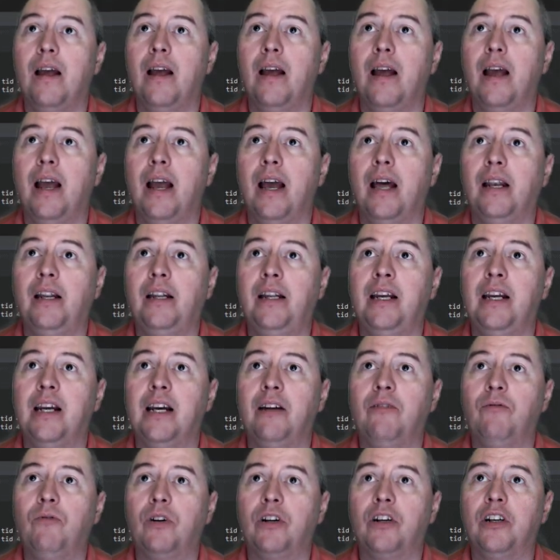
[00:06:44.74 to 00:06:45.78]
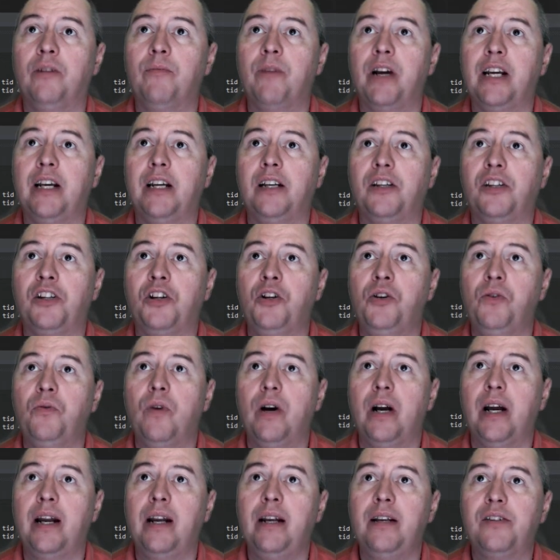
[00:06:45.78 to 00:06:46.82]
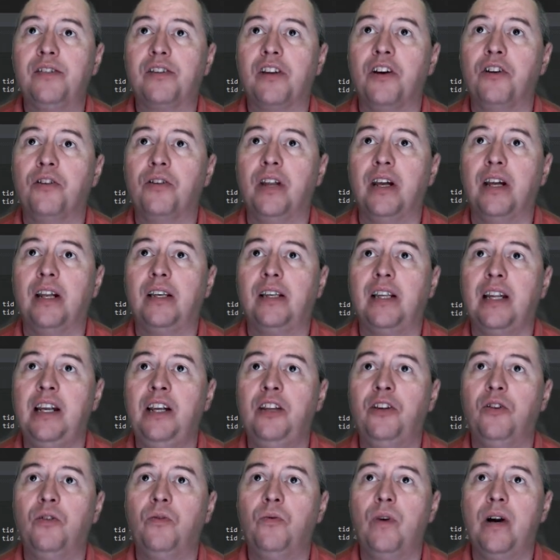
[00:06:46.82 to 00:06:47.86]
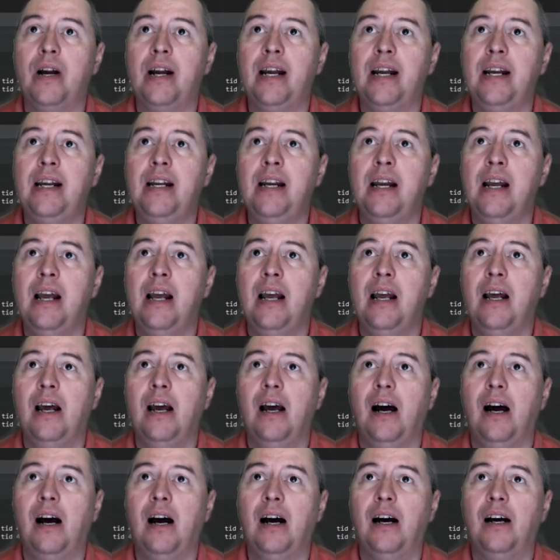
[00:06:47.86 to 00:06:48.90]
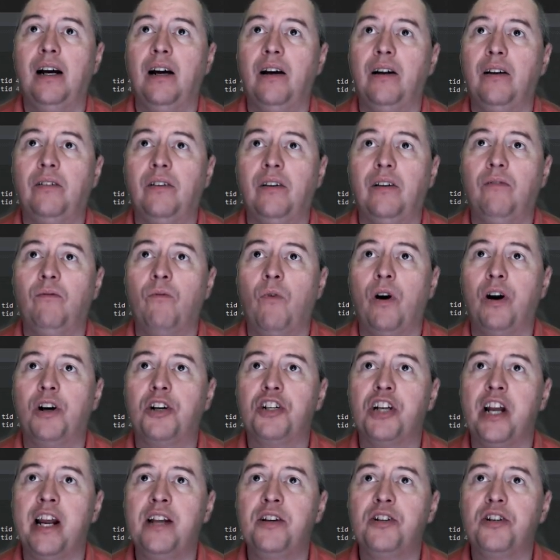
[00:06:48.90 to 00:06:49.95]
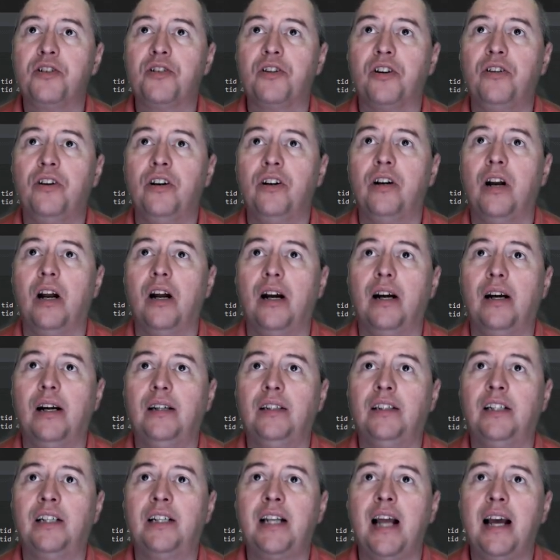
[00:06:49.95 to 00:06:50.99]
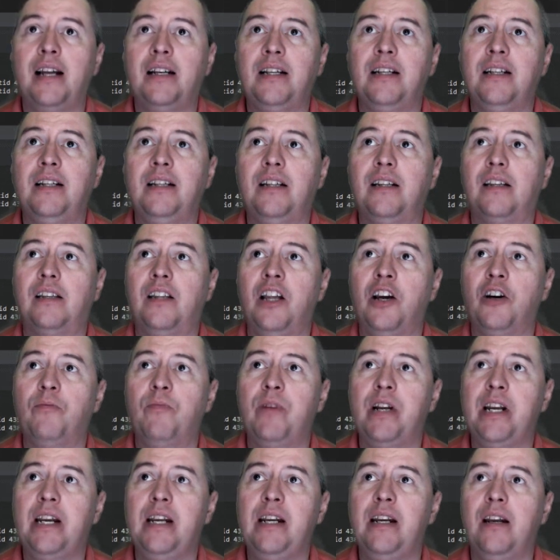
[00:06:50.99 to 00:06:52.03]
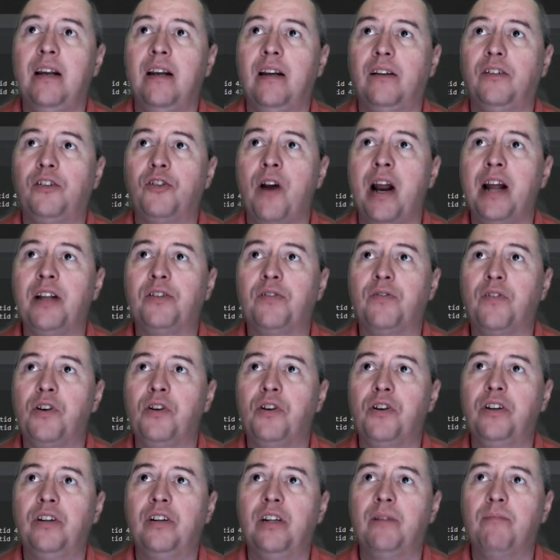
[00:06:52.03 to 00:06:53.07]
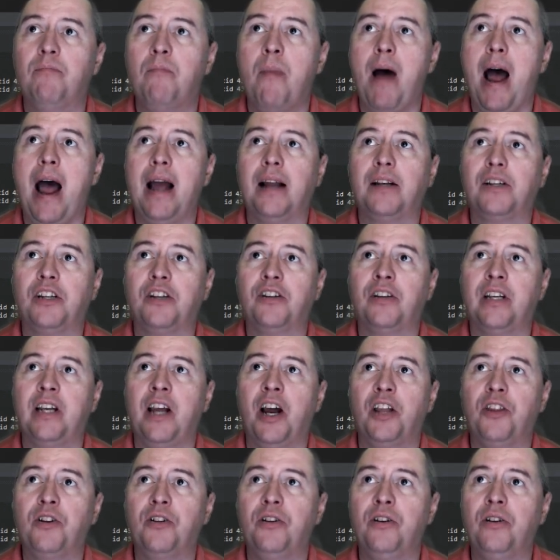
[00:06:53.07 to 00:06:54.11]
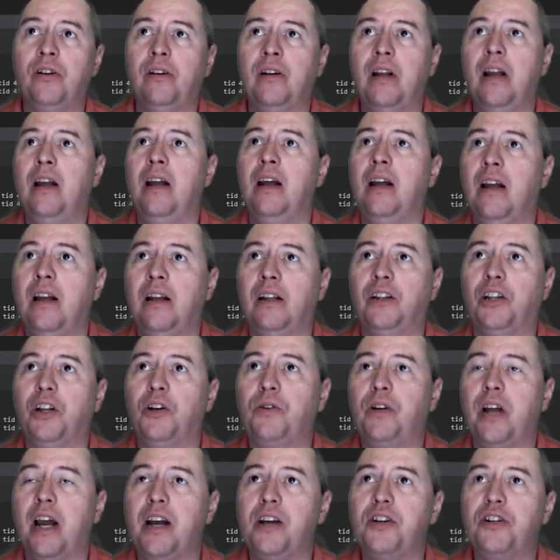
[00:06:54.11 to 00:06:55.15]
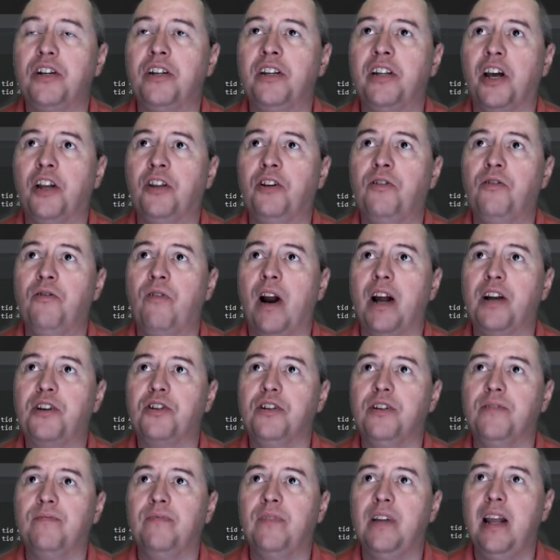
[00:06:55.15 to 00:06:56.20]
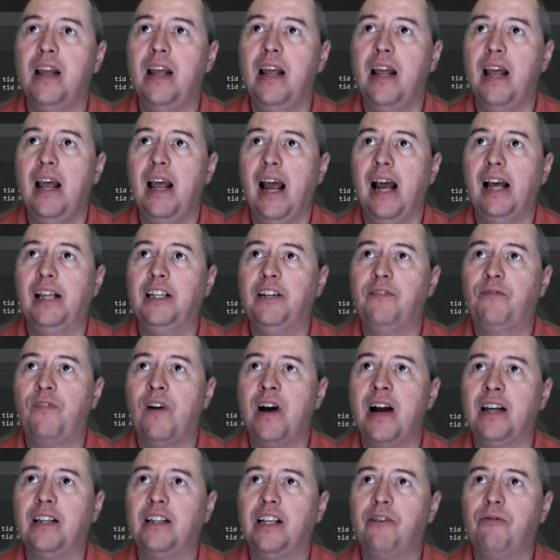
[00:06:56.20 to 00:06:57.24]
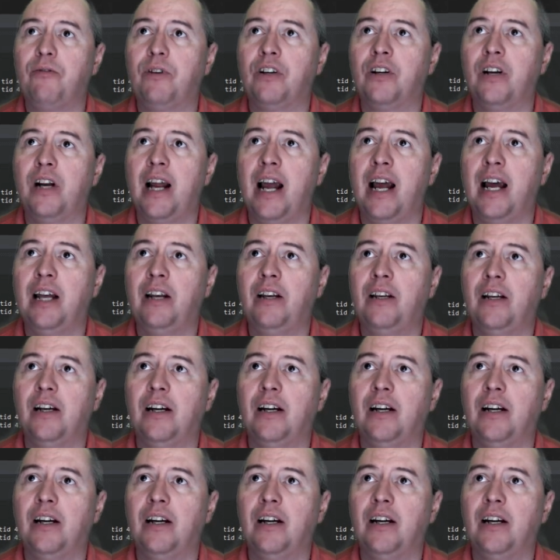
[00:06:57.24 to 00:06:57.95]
And again, we're going to make it two-way so that either way where changes are detected, they'll be transferred back to the other location, the other direction. And then finally, we're going to add